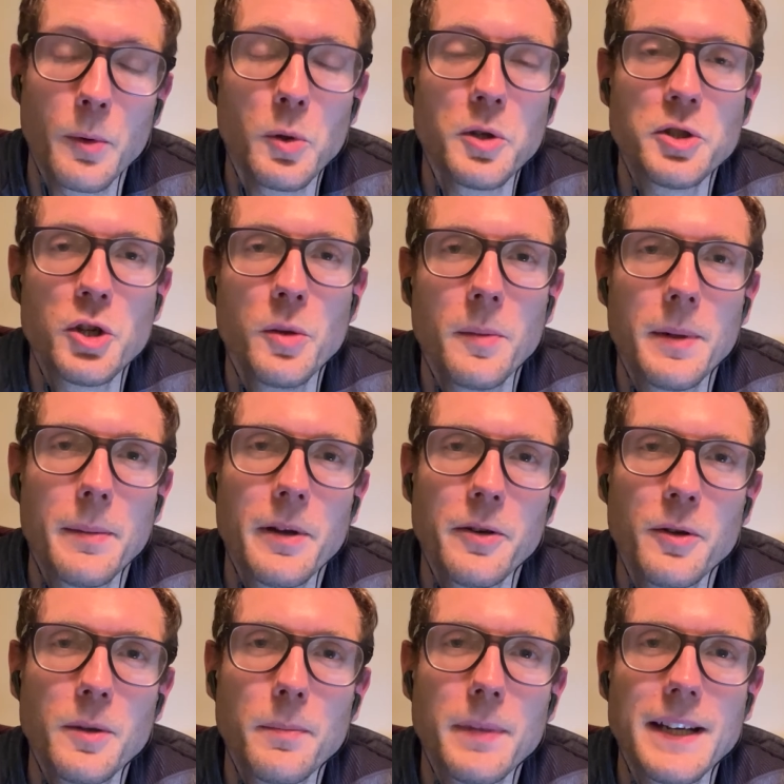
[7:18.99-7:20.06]
I mean, we're assuming people are
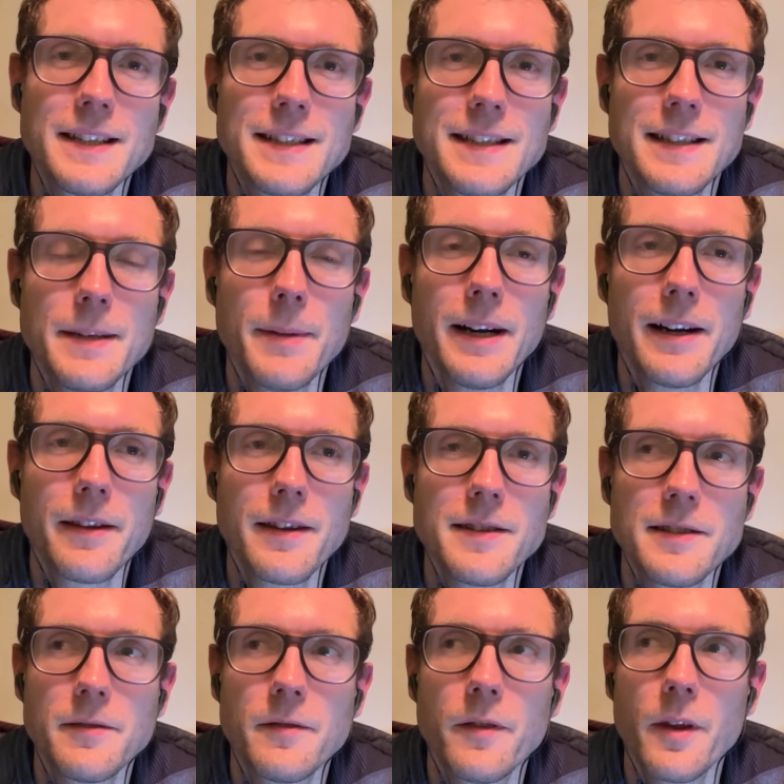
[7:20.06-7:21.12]
doing big city
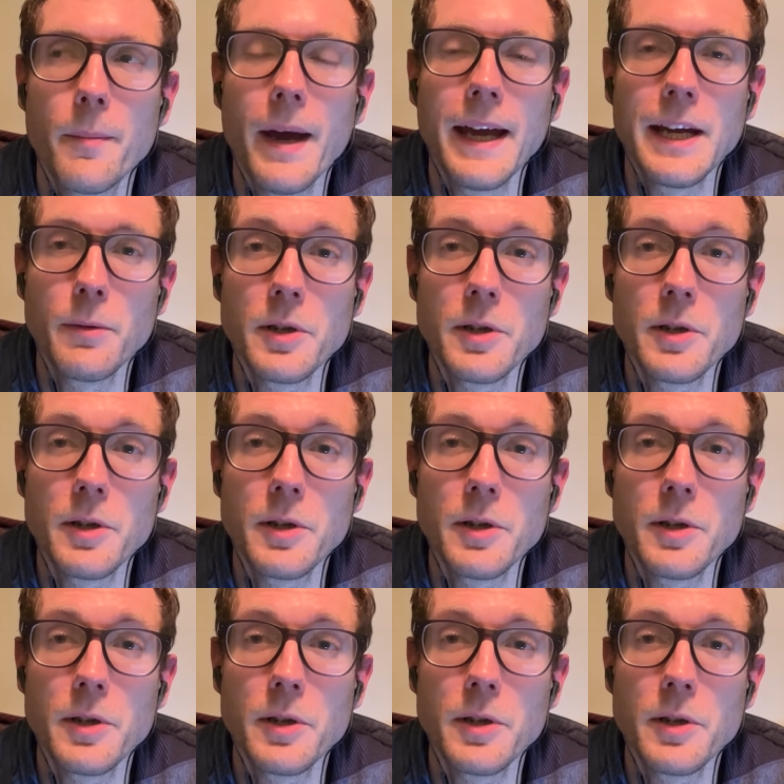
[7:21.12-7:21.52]
marathons for the main,